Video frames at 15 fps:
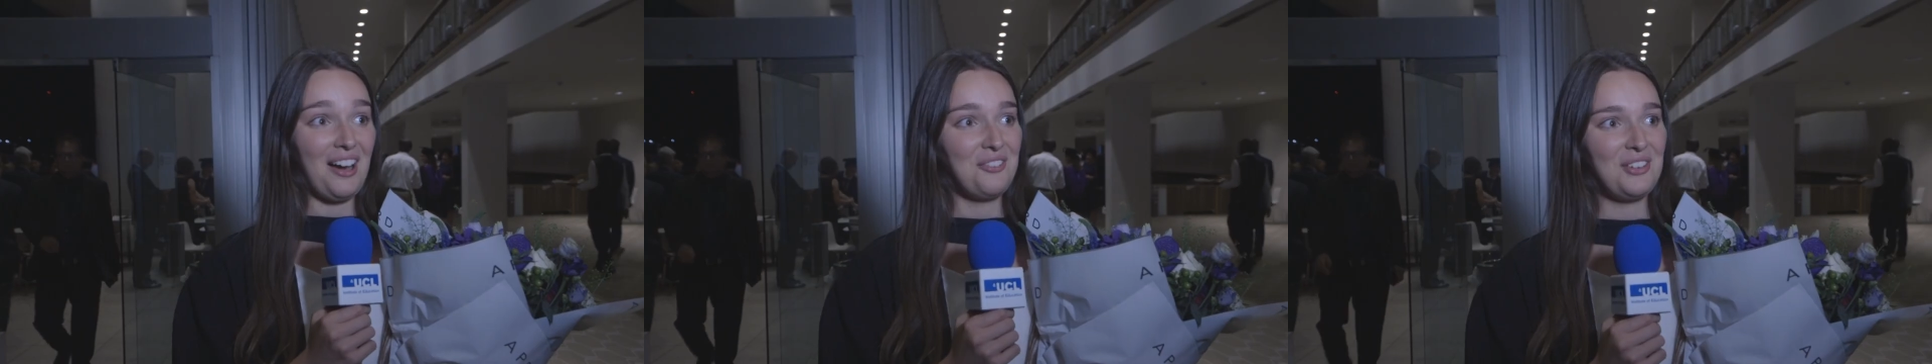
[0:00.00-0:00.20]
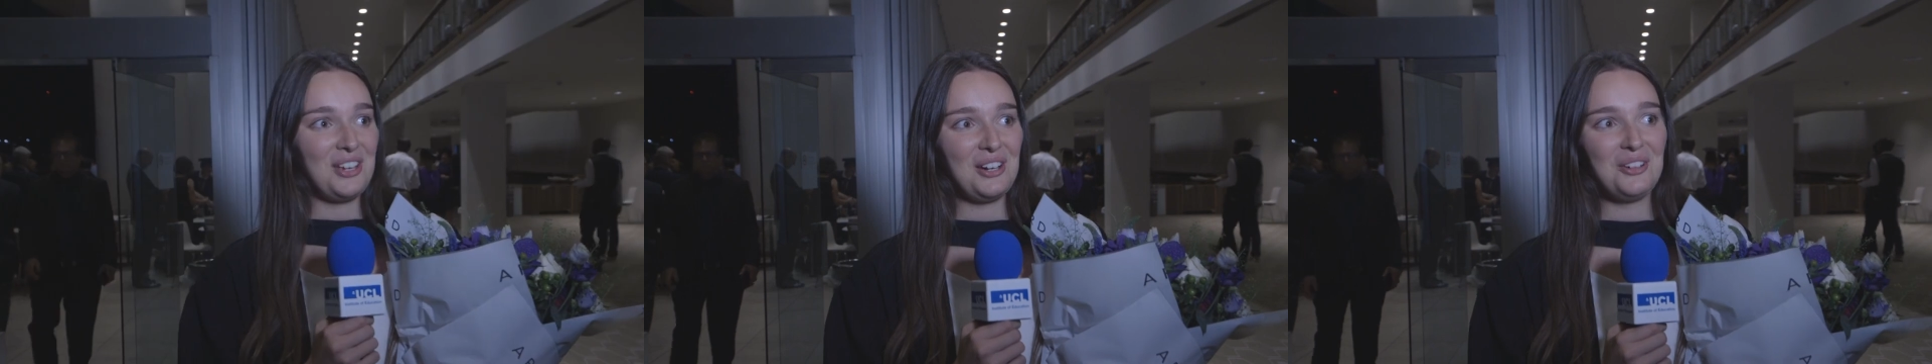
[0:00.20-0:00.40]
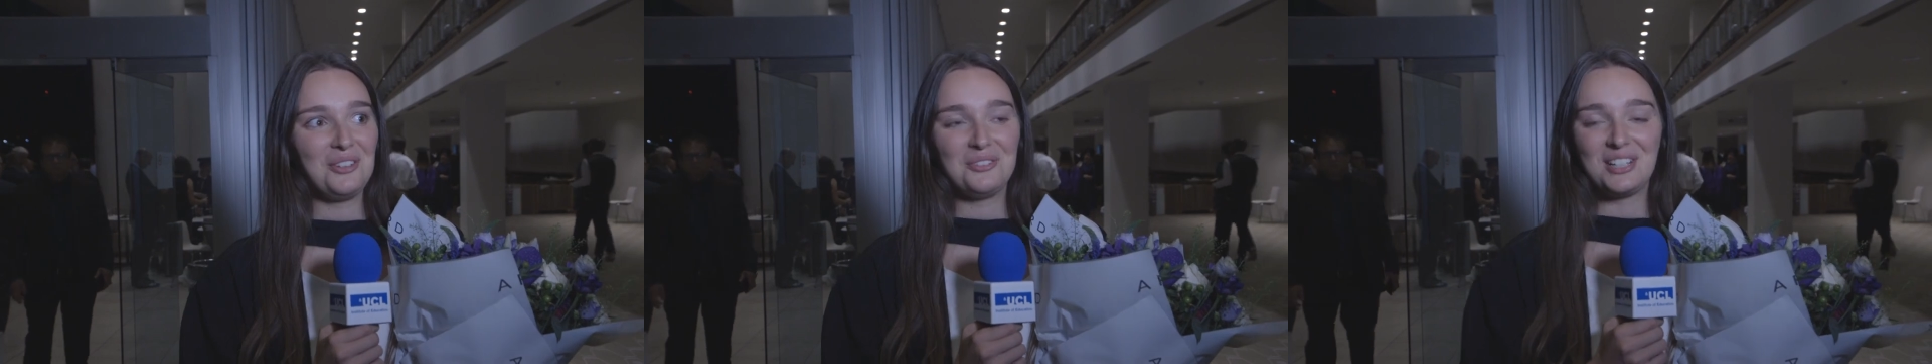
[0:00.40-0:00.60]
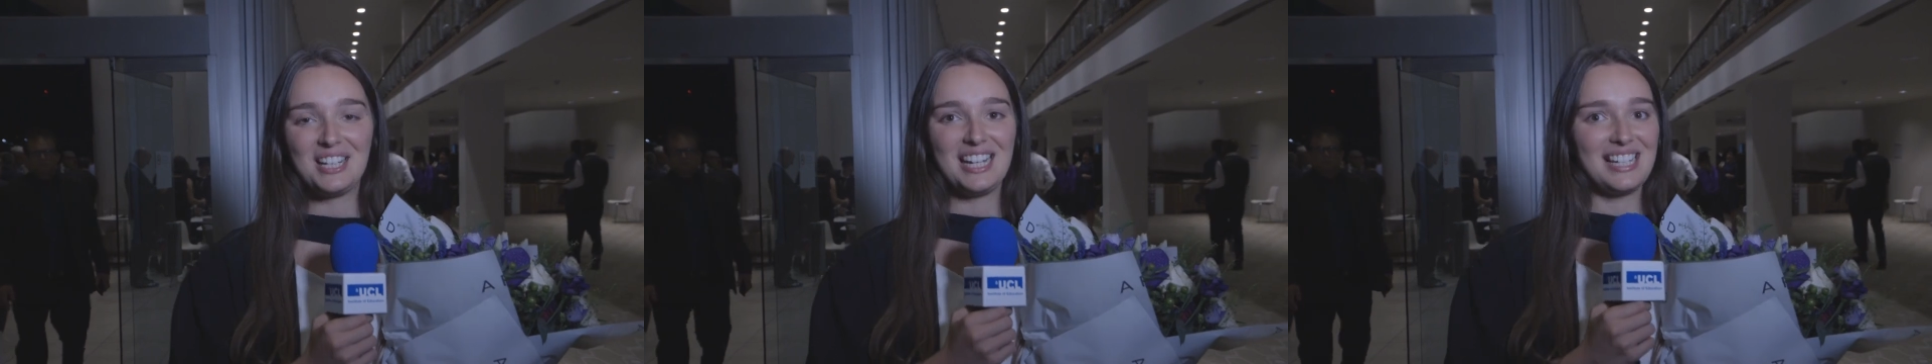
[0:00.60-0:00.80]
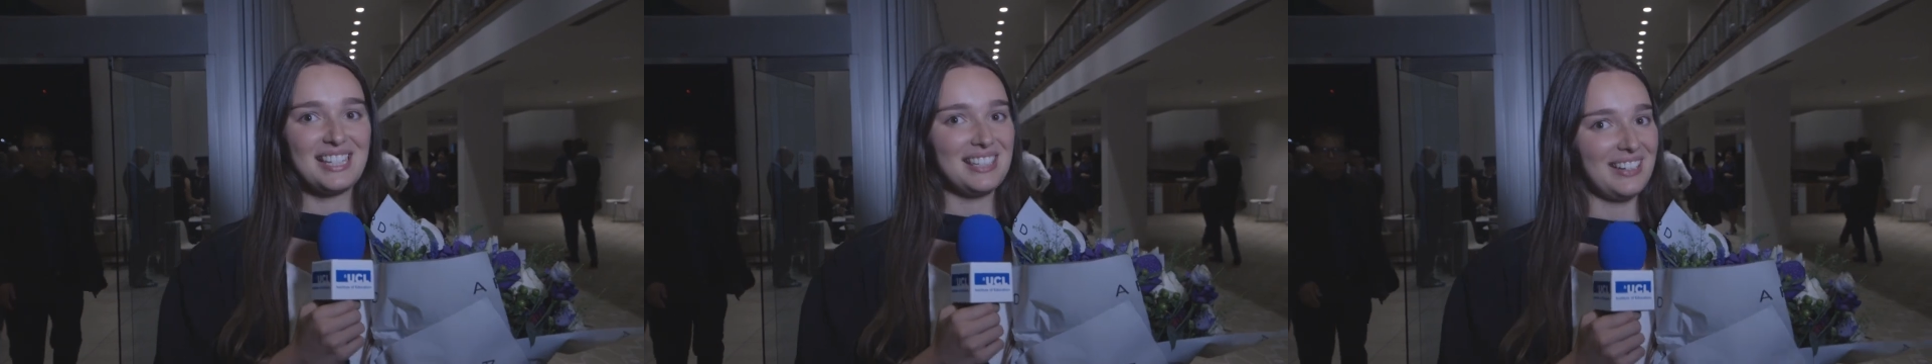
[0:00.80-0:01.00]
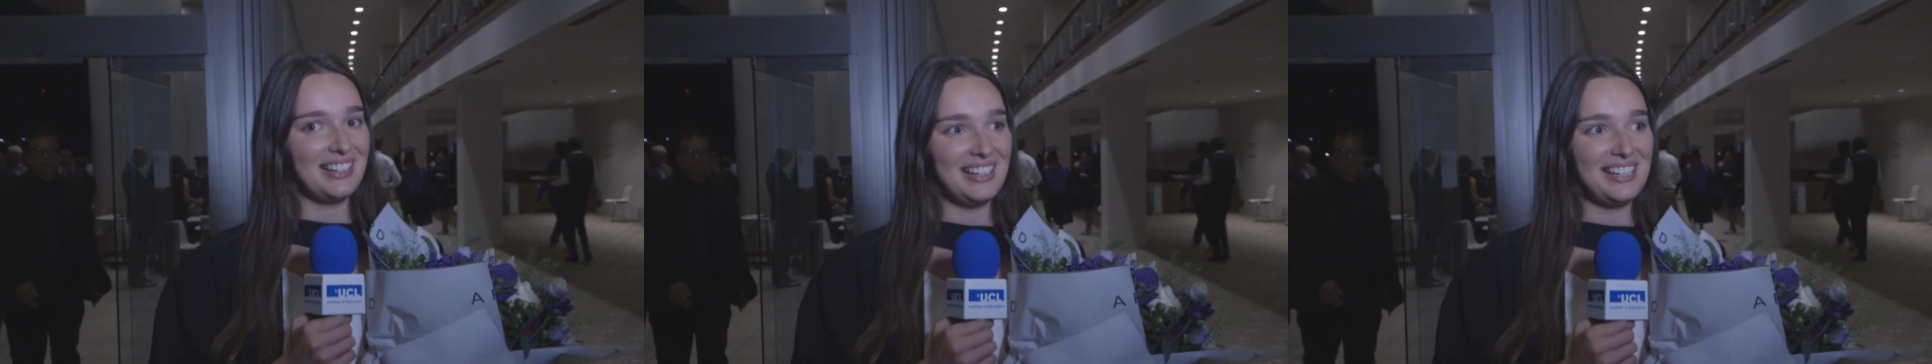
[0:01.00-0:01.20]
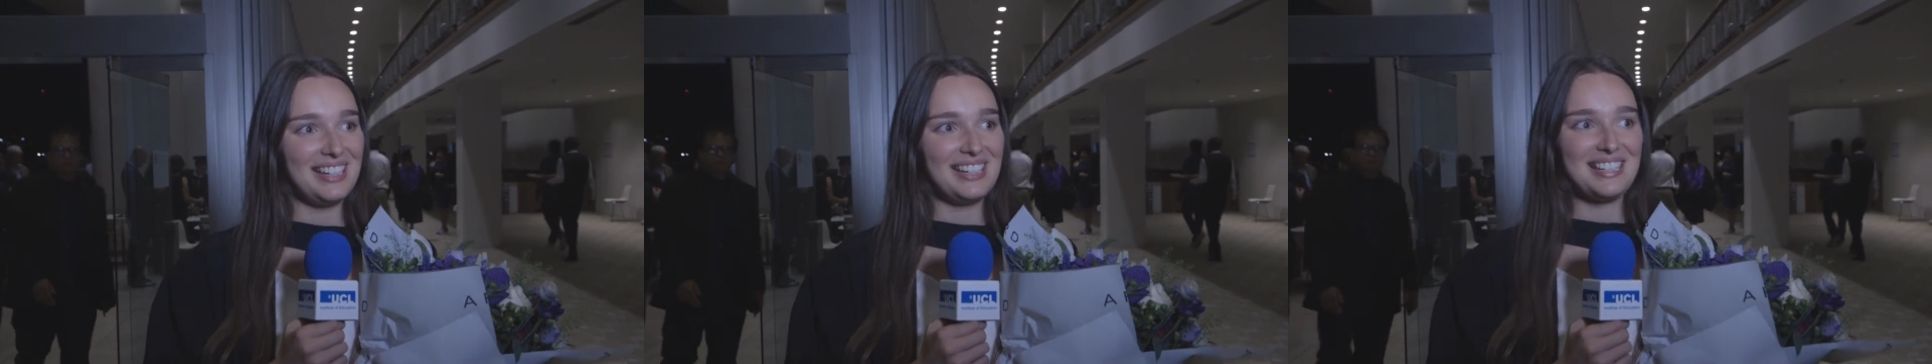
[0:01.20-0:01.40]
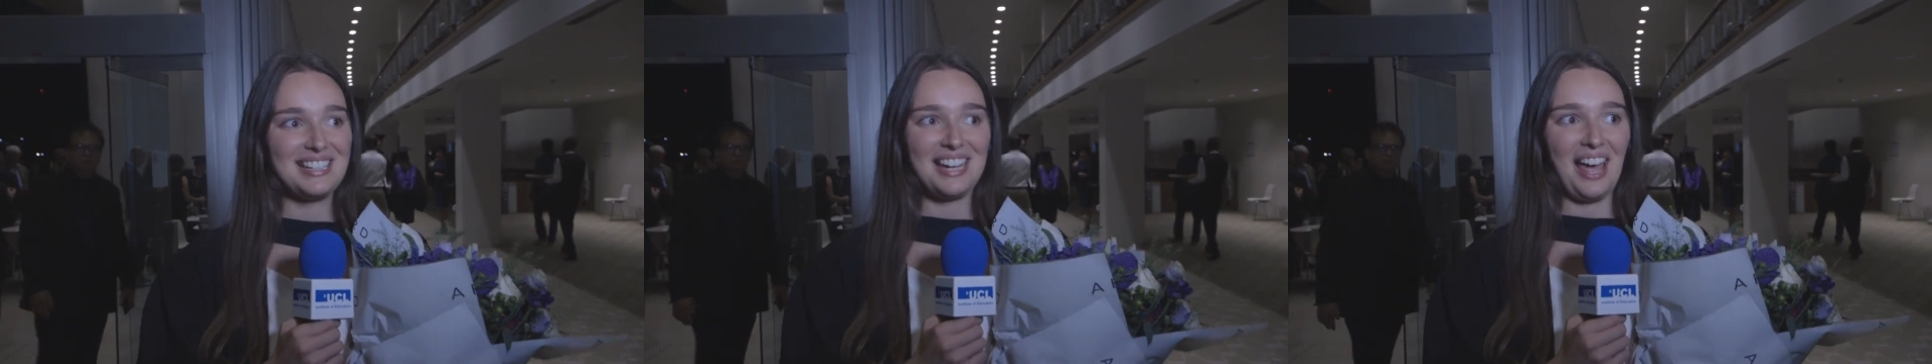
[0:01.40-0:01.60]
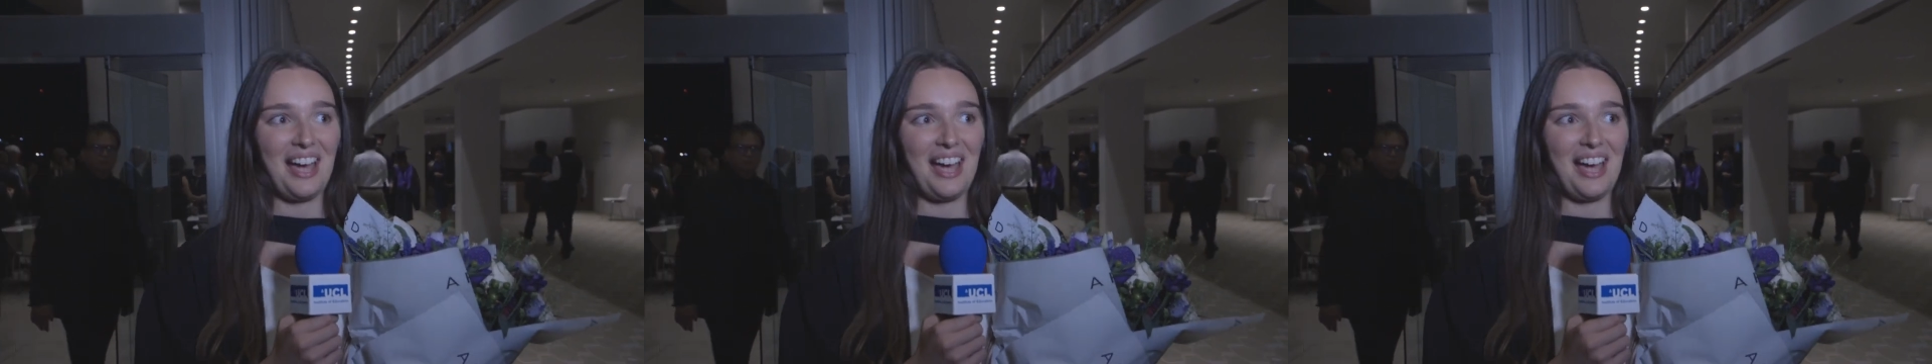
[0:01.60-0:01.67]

I feel really excited